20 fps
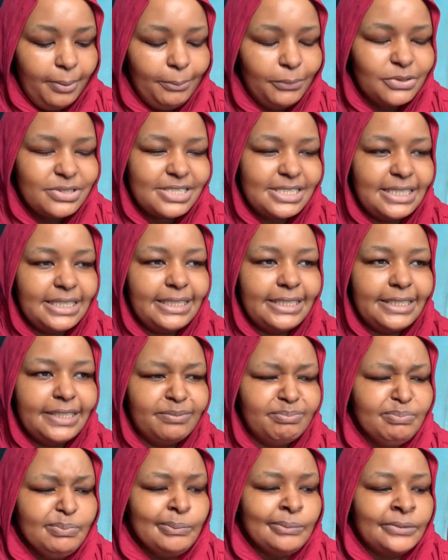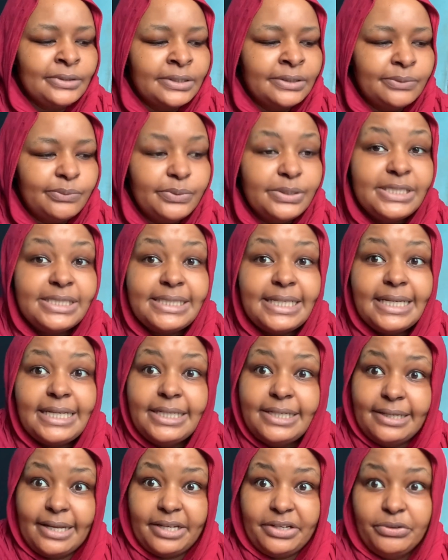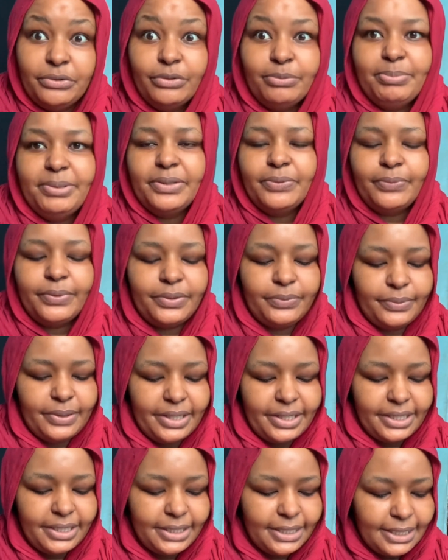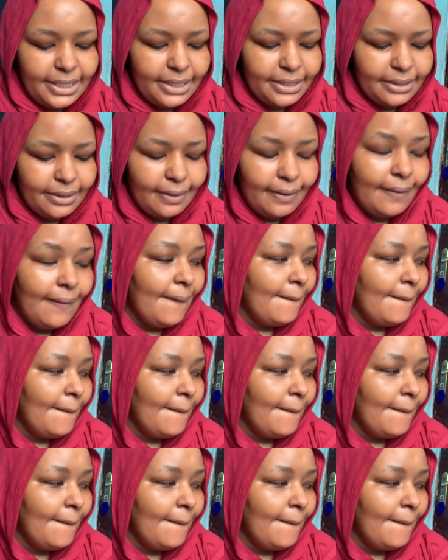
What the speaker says: mostly we stay in Nairobi when we are in Kenya.